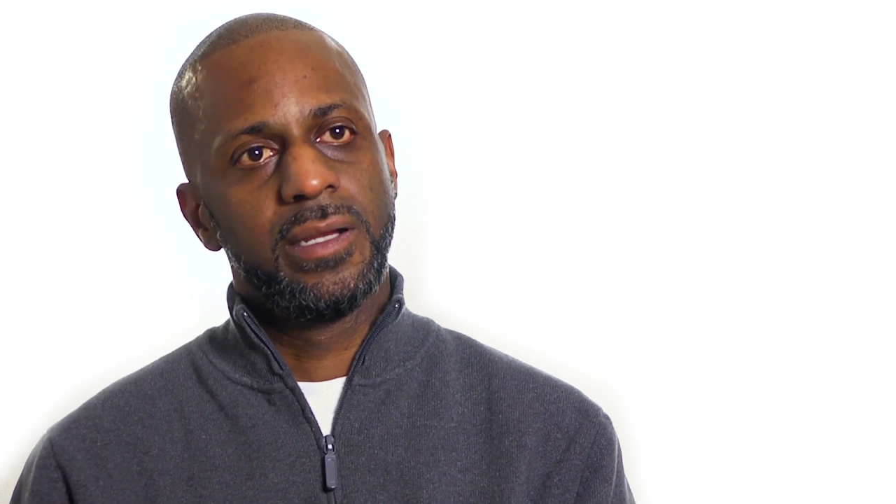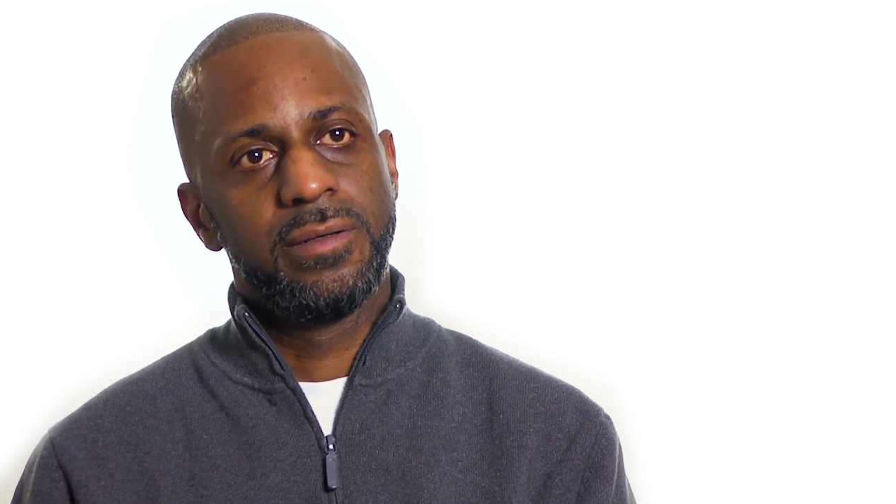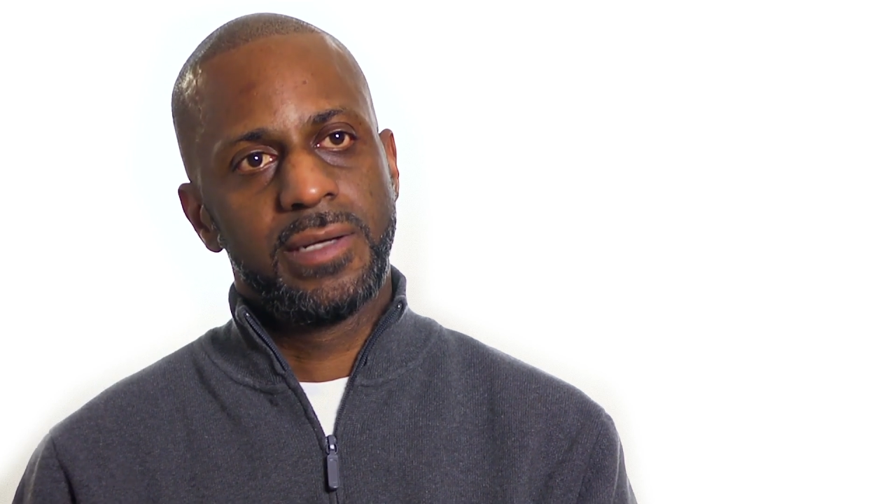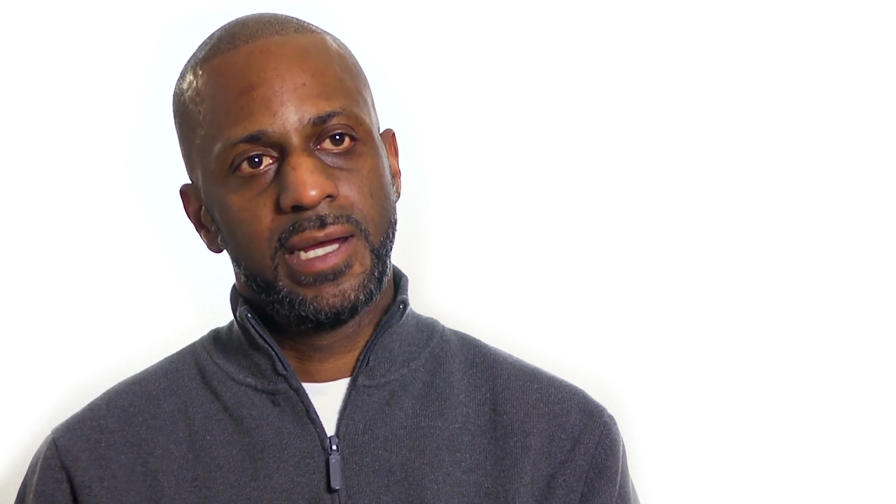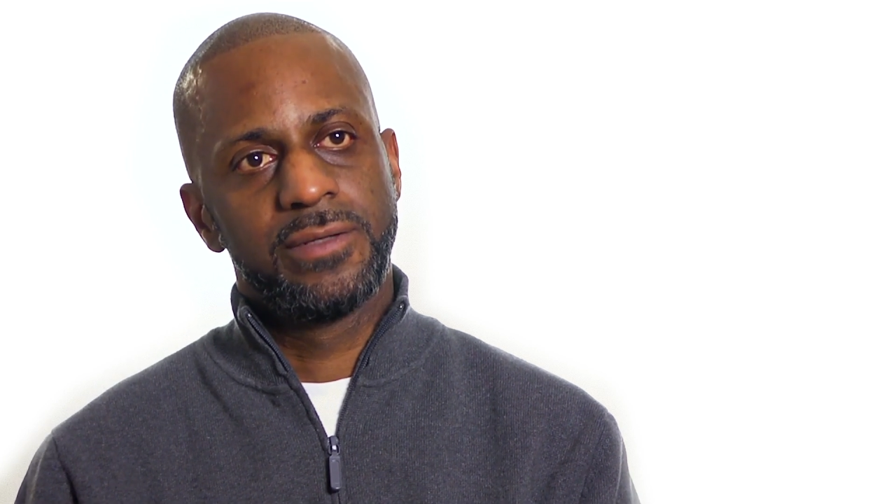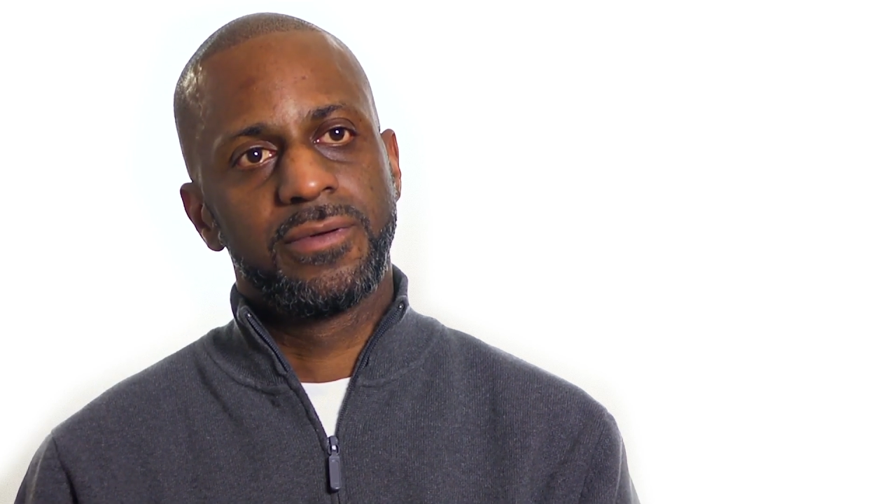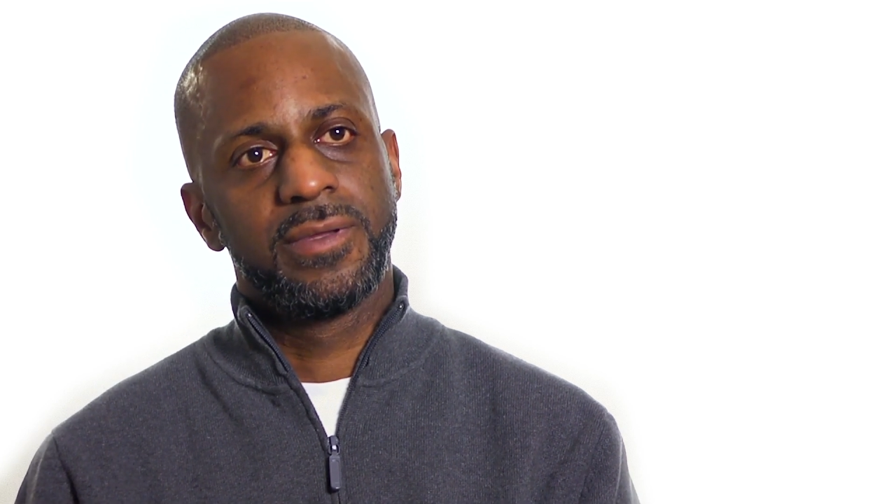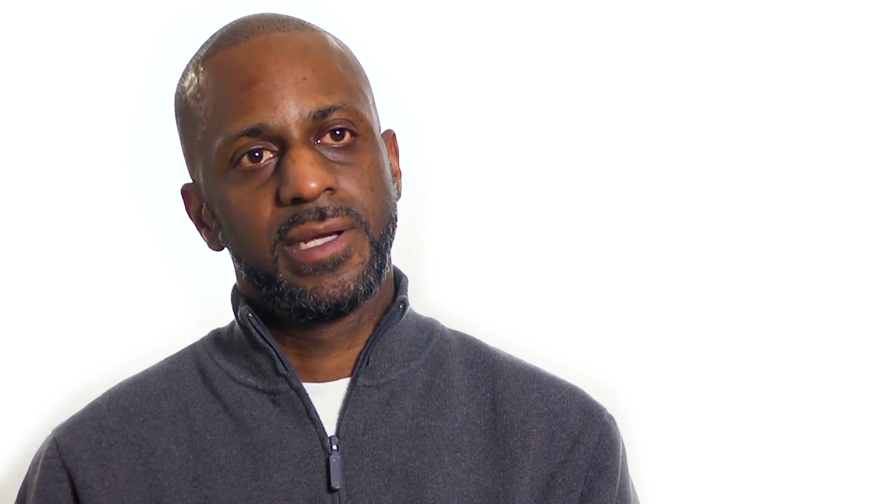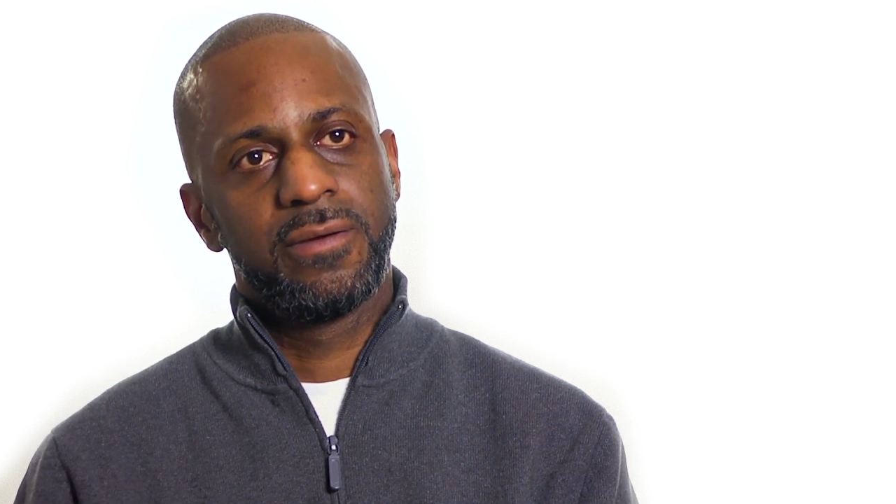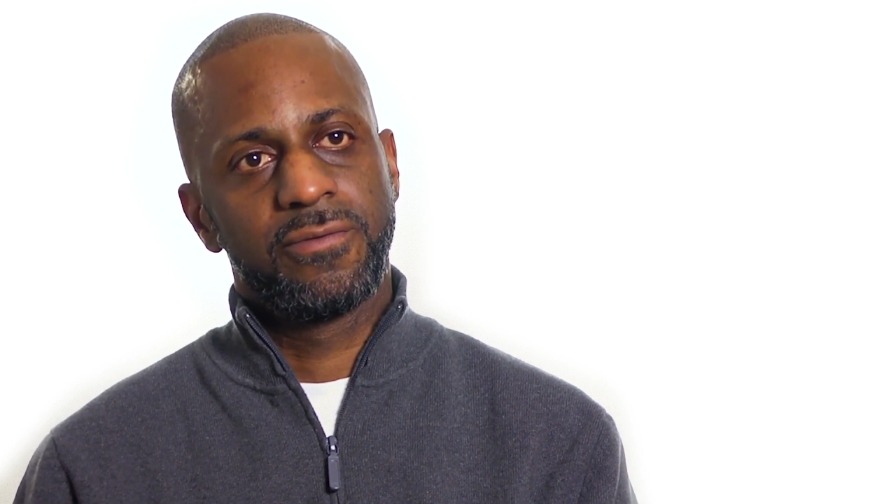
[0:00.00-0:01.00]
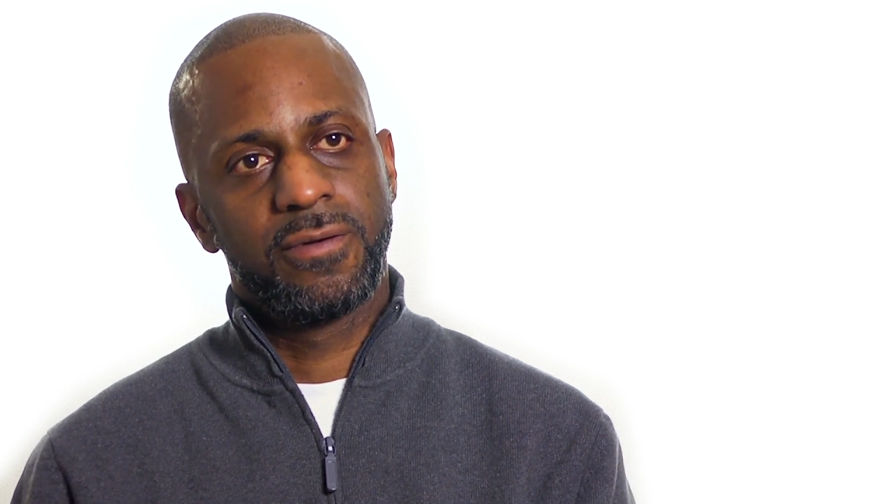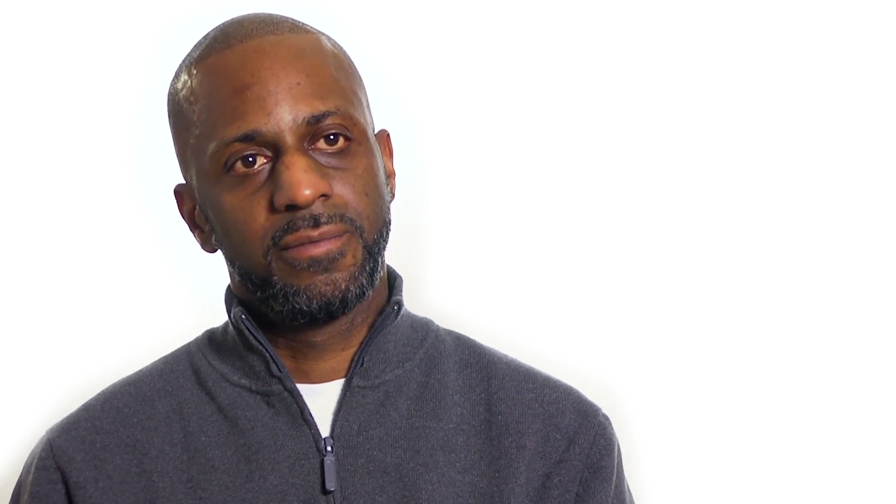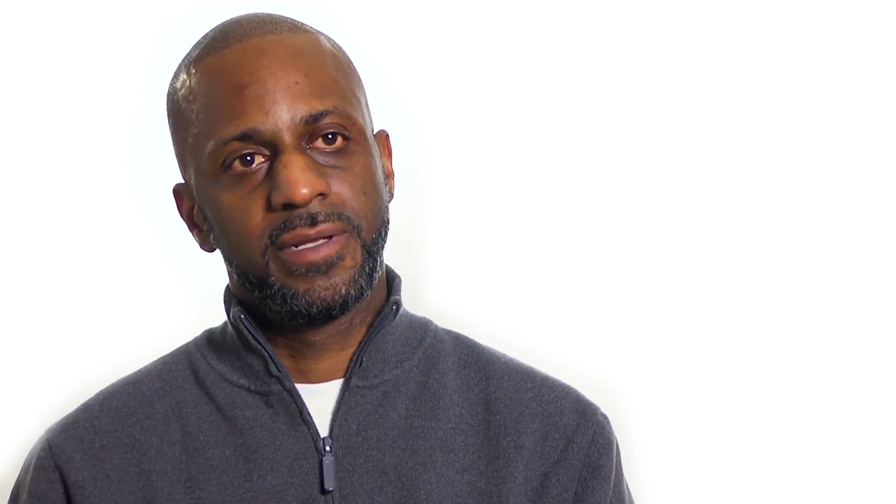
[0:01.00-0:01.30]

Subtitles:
you guys were there for